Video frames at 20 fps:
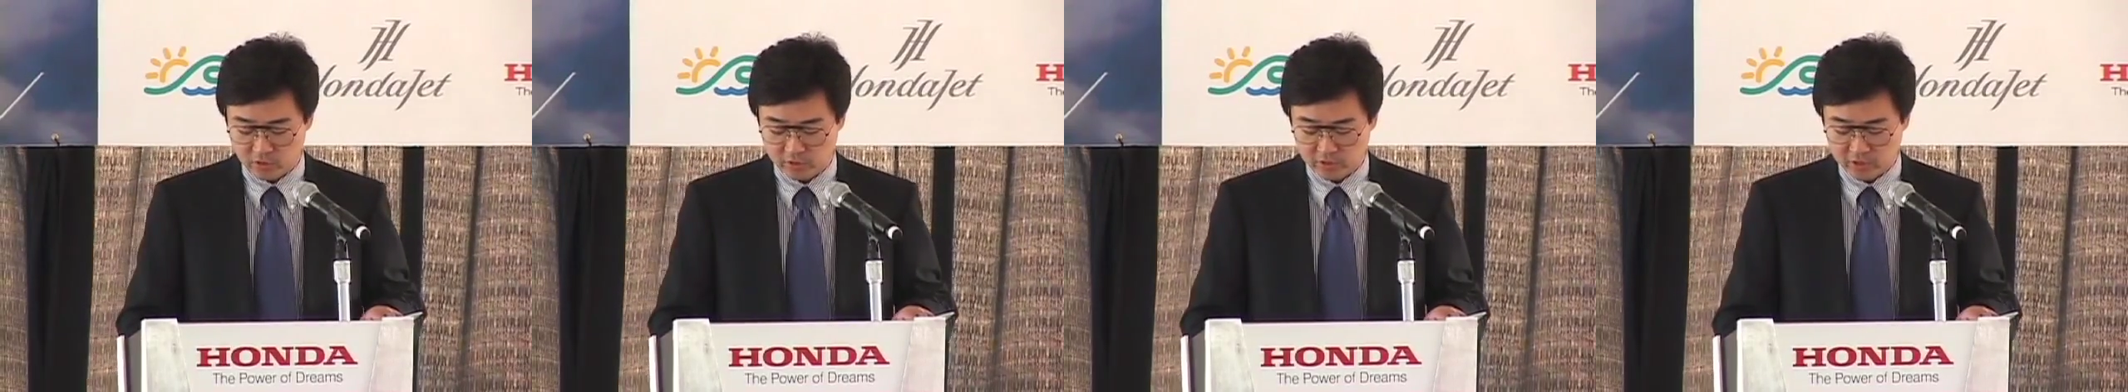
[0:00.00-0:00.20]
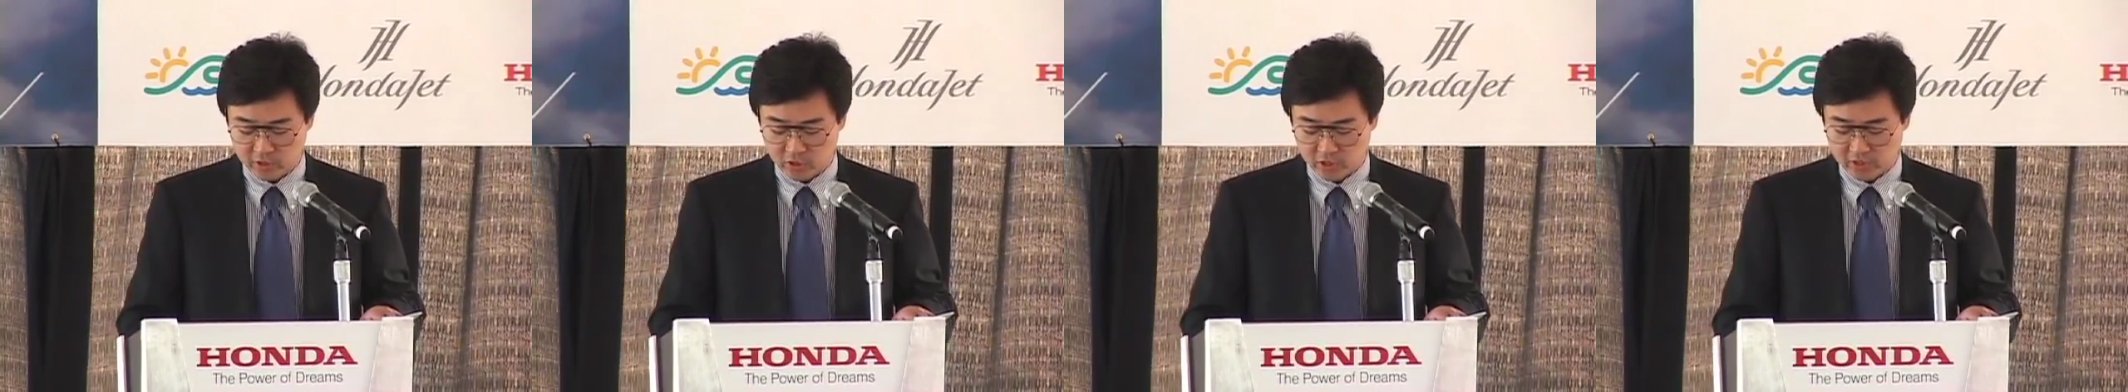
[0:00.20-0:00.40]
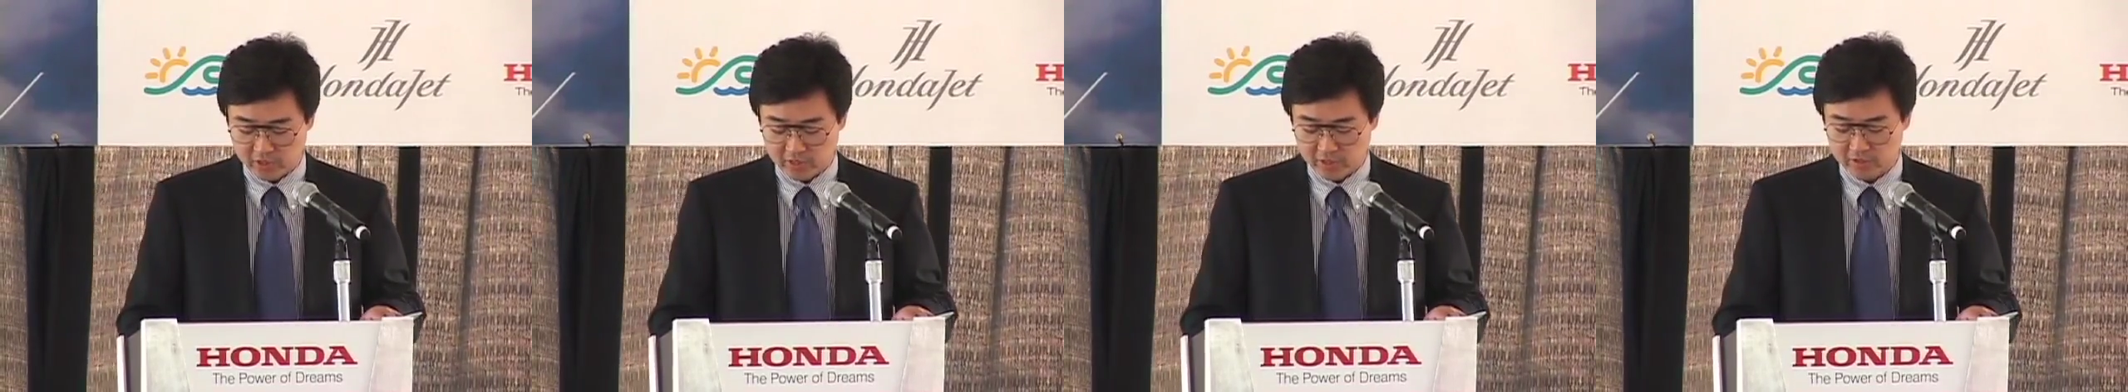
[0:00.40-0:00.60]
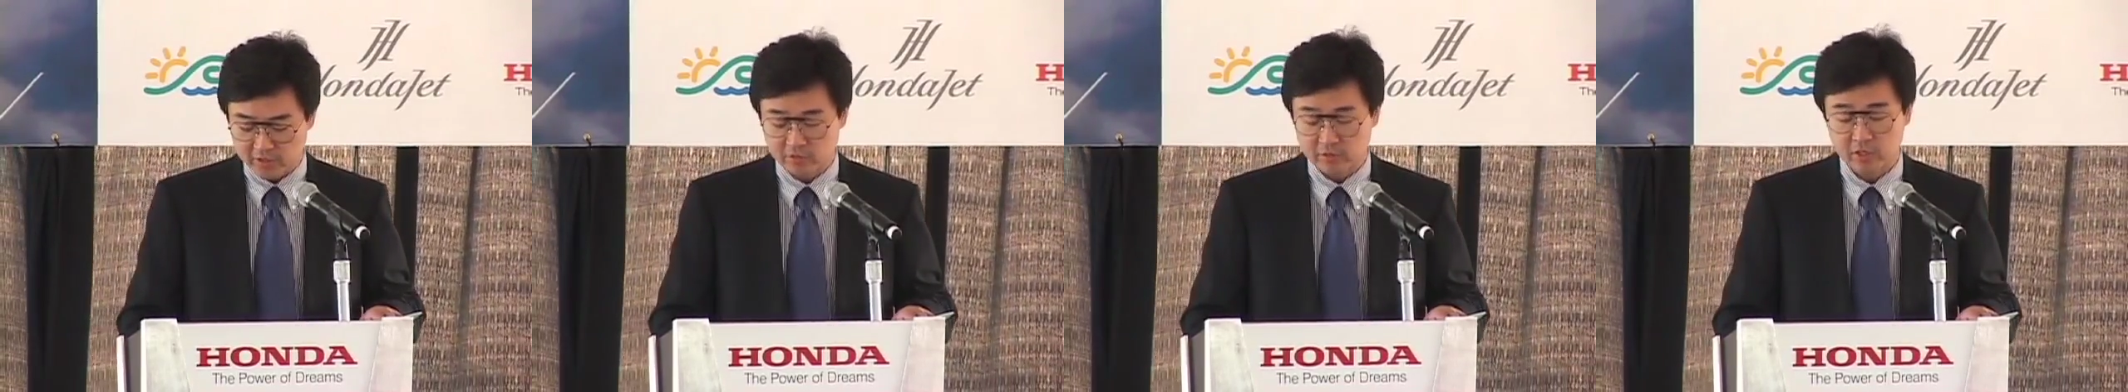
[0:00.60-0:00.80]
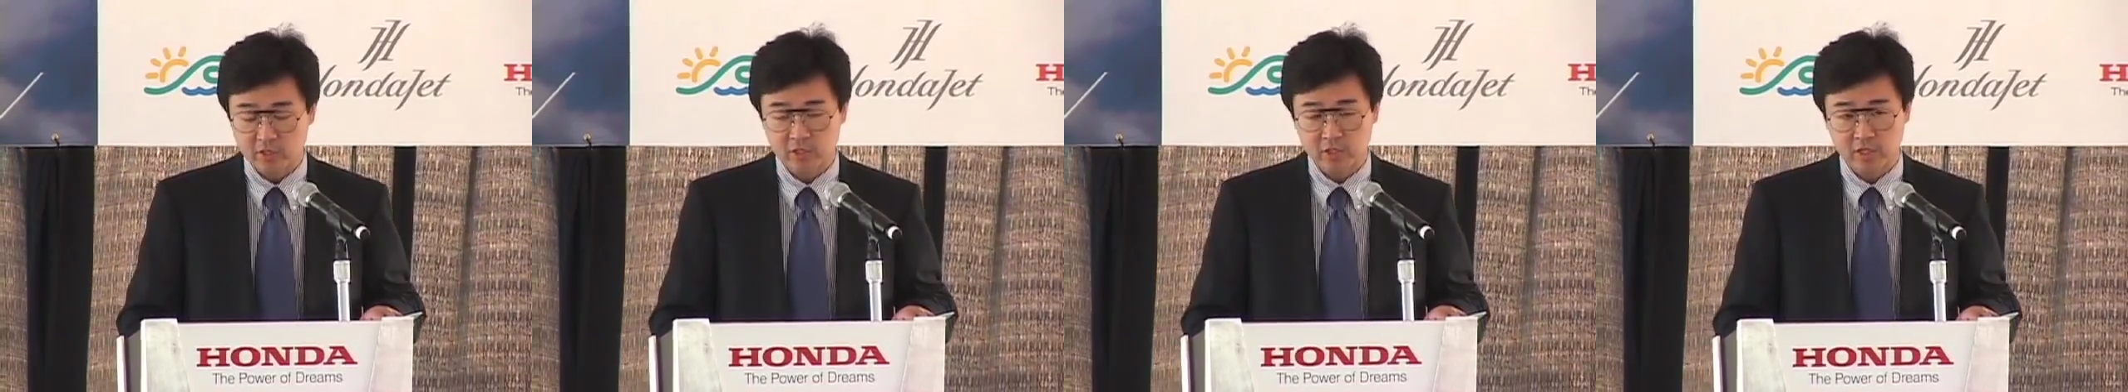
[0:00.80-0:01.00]
Honda Jet has
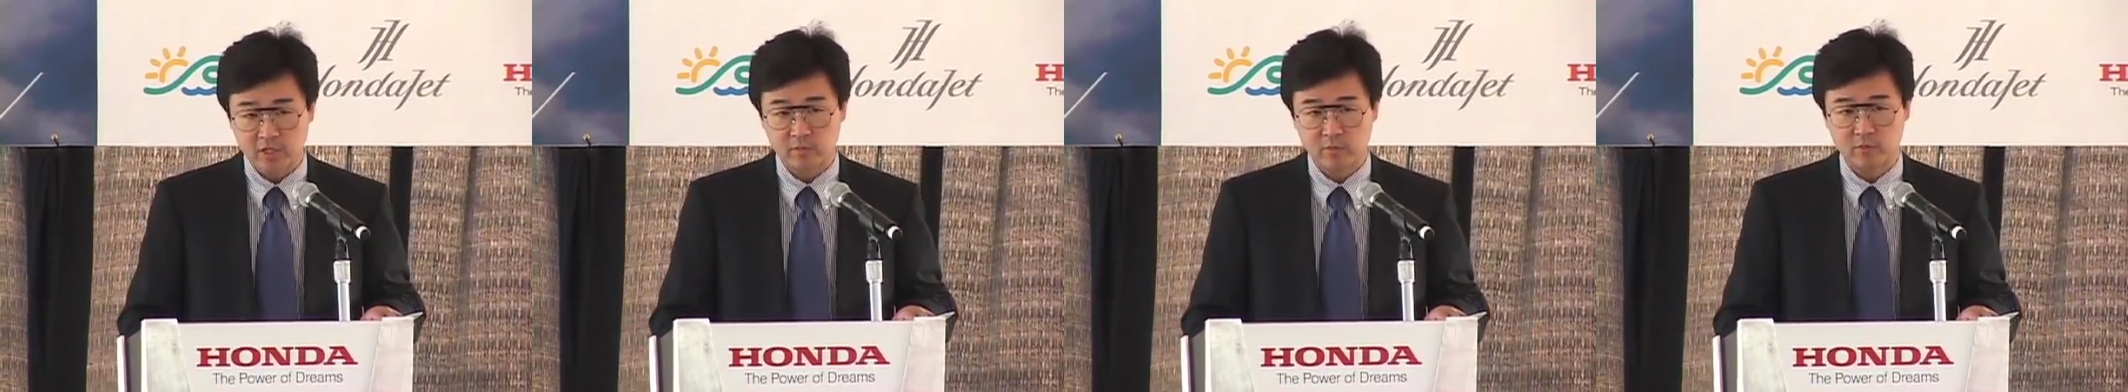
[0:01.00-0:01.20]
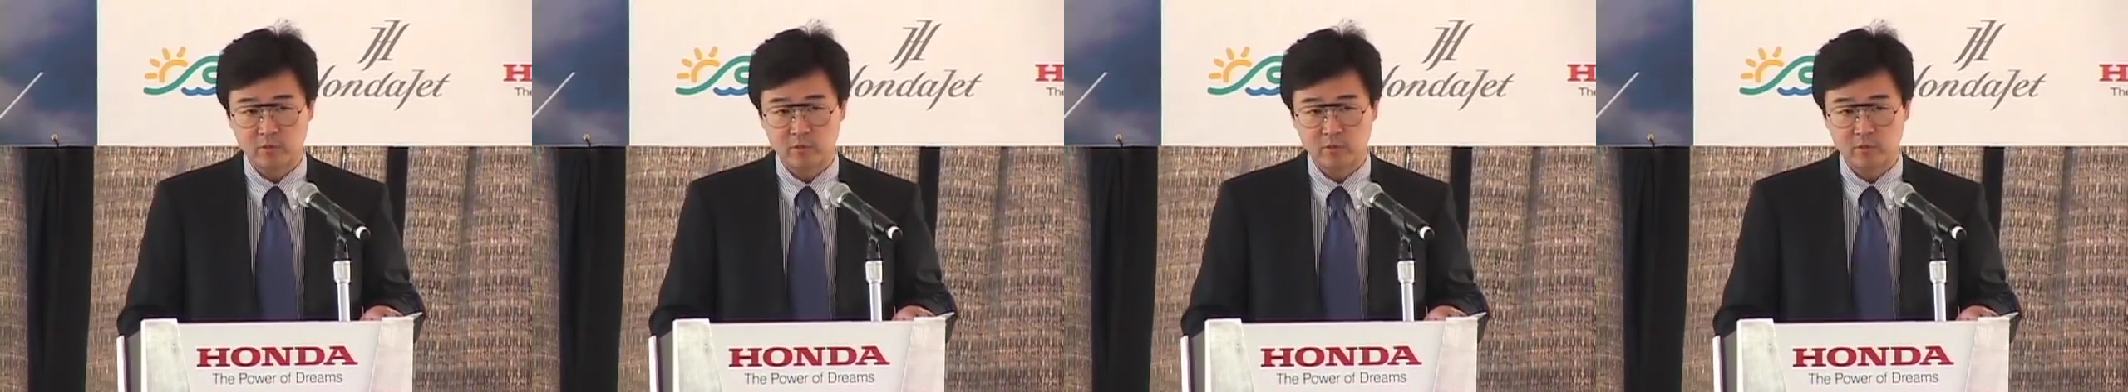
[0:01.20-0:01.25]
received